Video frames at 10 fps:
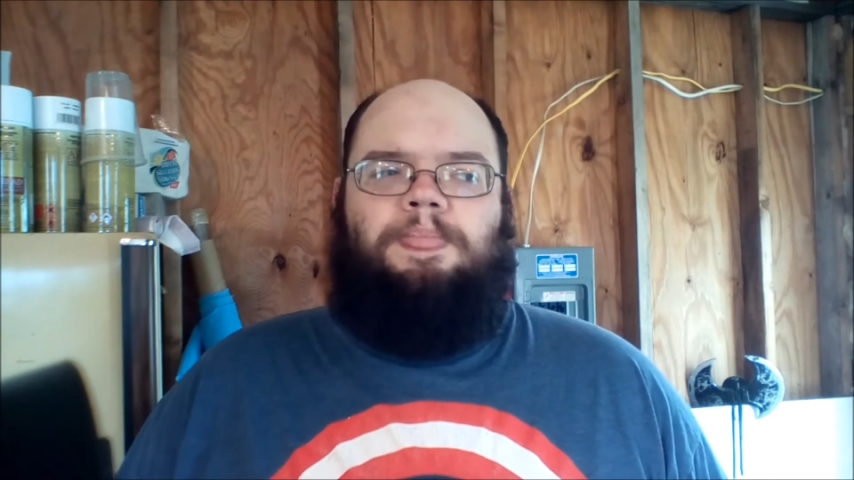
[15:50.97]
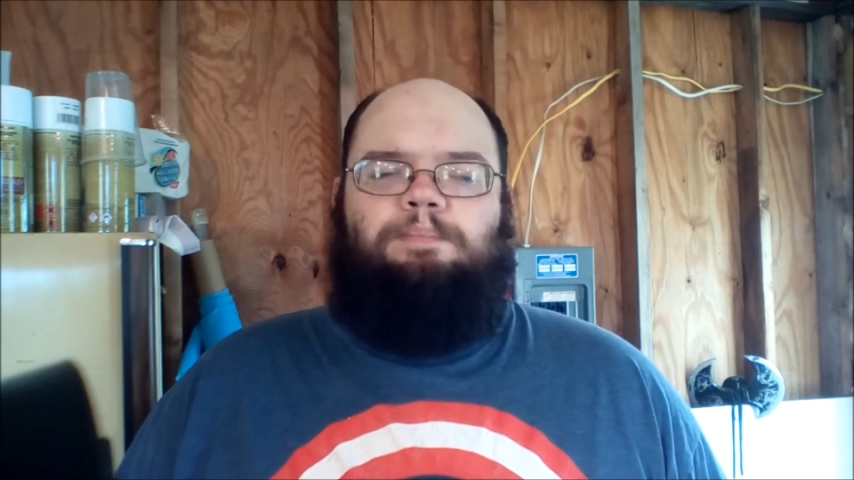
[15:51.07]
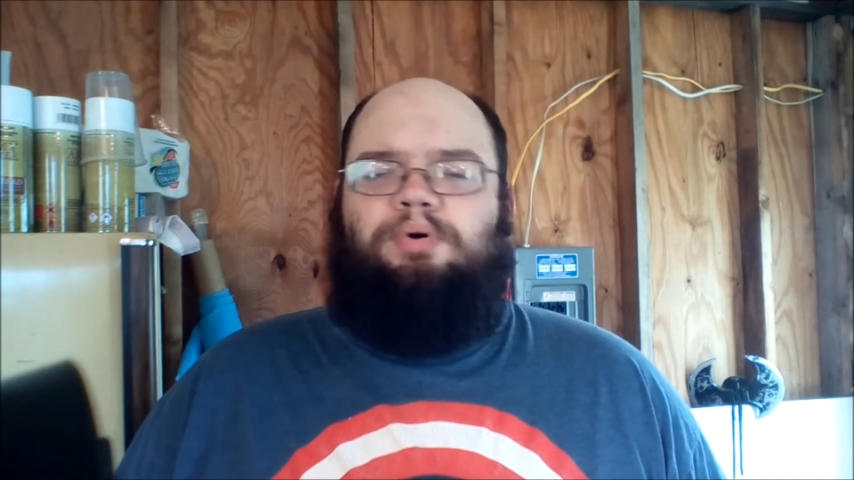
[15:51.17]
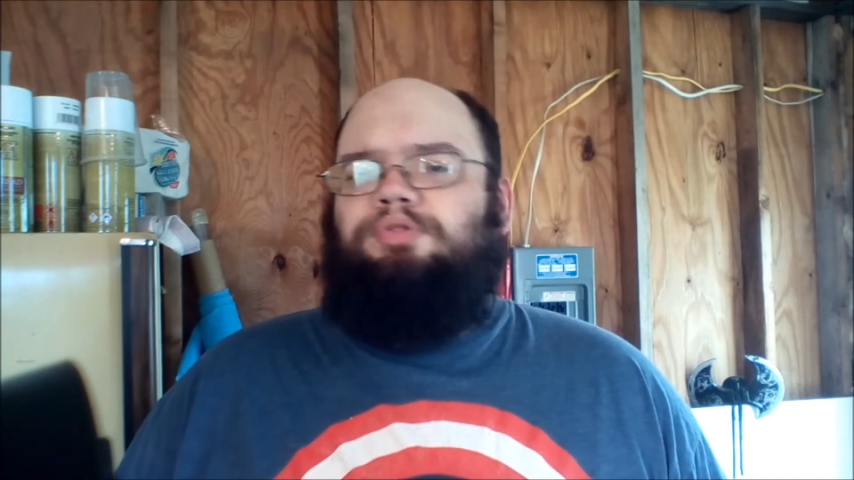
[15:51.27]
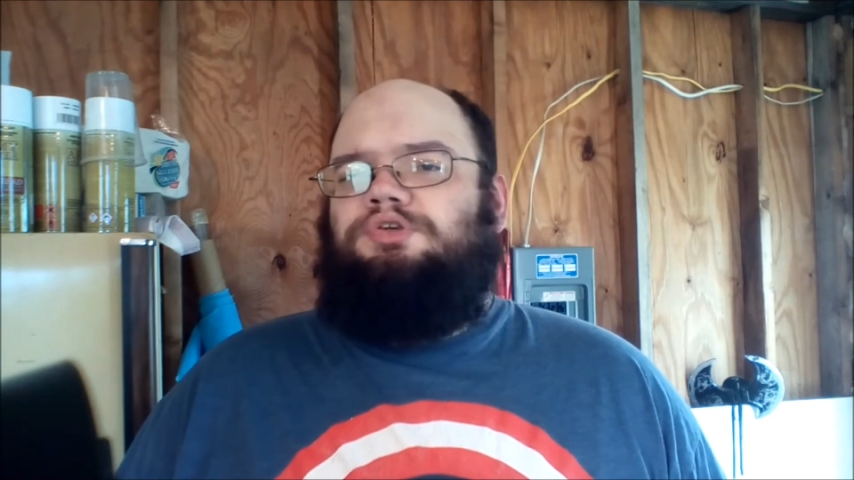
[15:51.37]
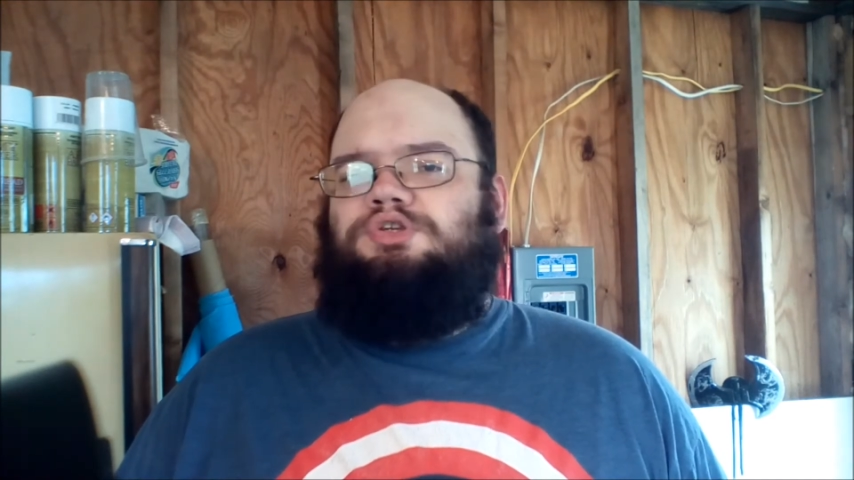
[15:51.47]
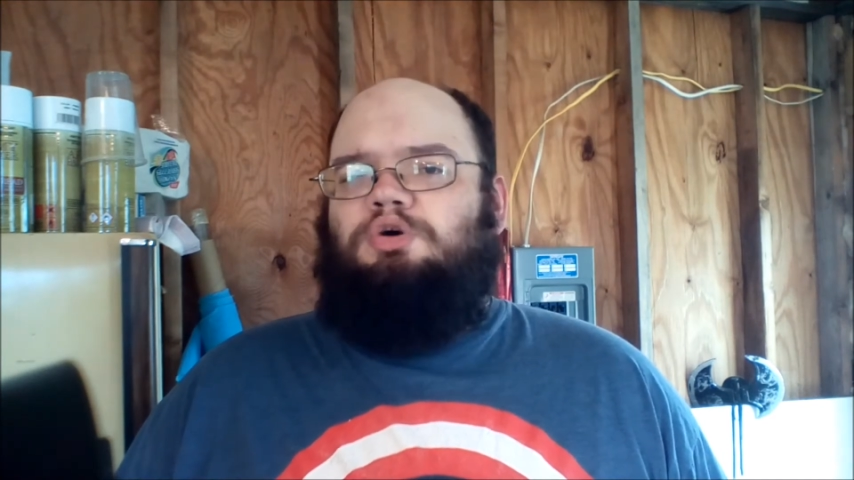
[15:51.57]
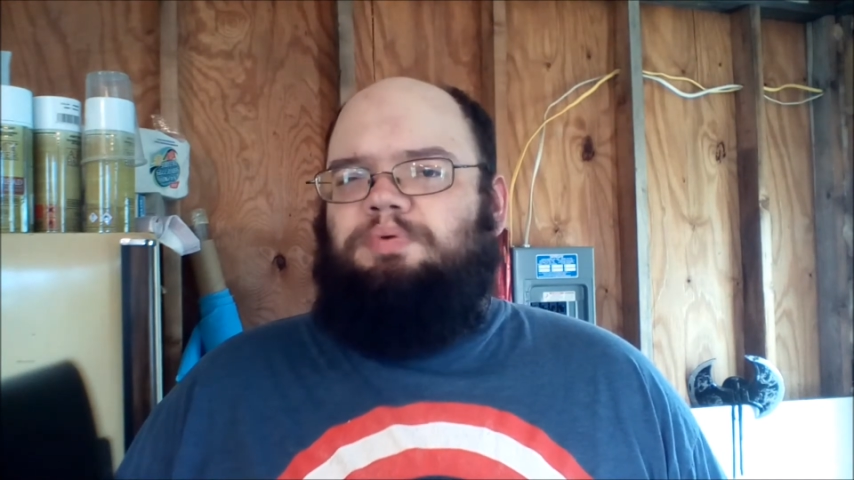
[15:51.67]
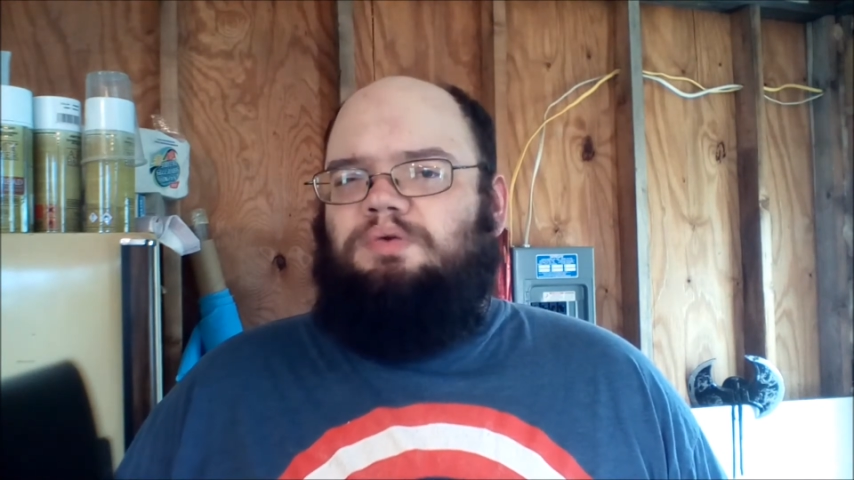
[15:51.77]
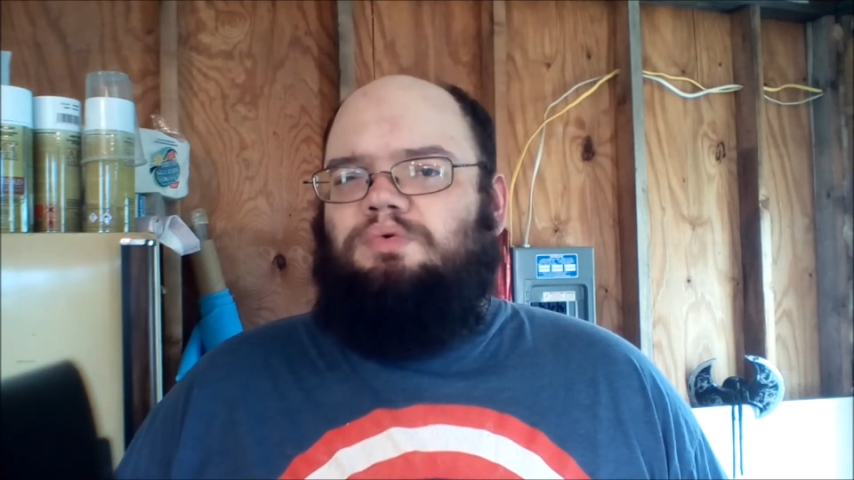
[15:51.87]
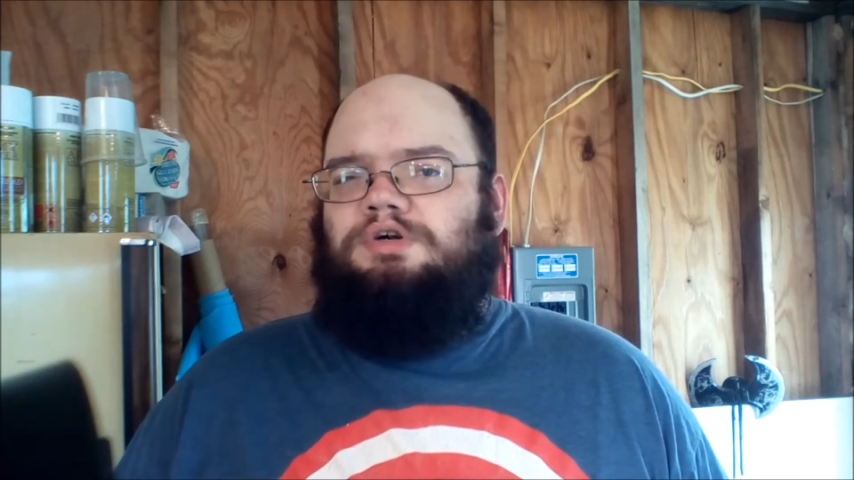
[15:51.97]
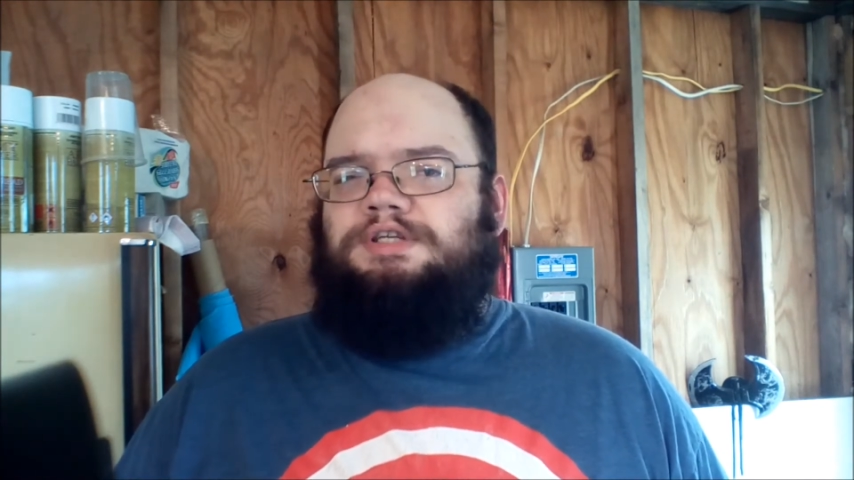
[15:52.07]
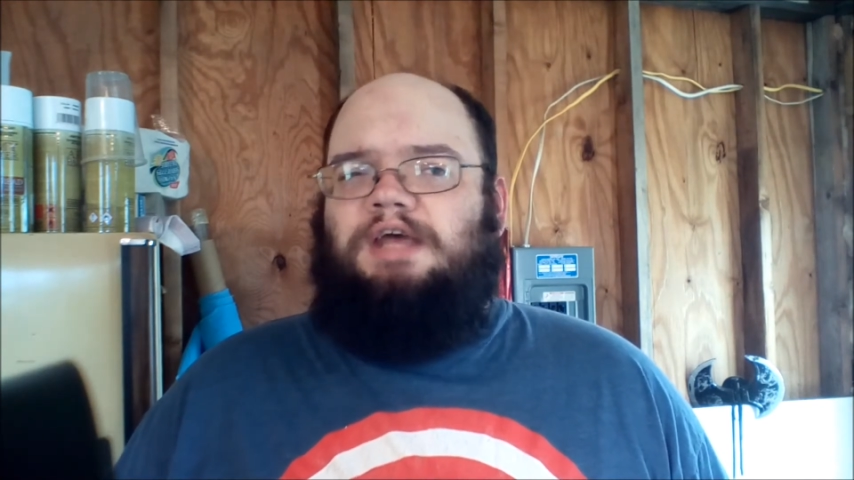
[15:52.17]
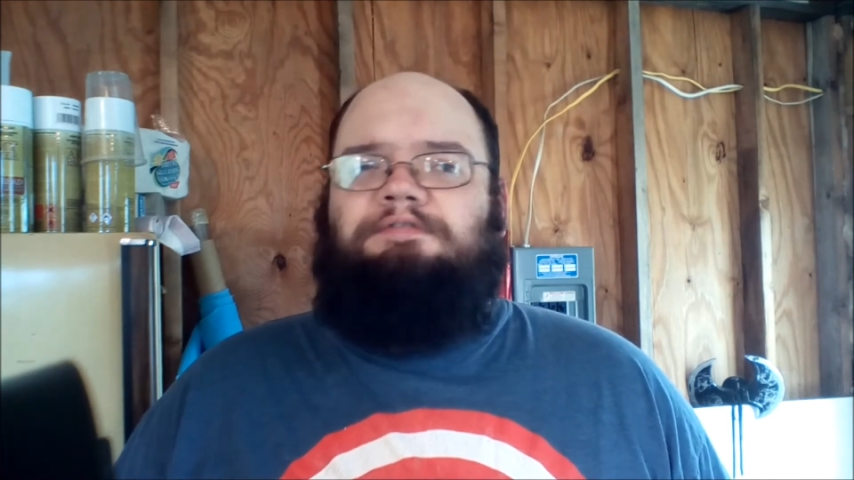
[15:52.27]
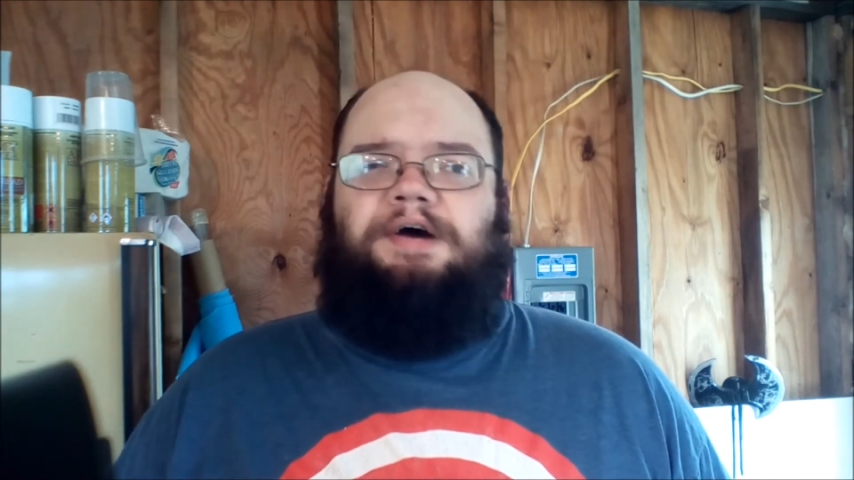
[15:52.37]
Both Dystopian Wars and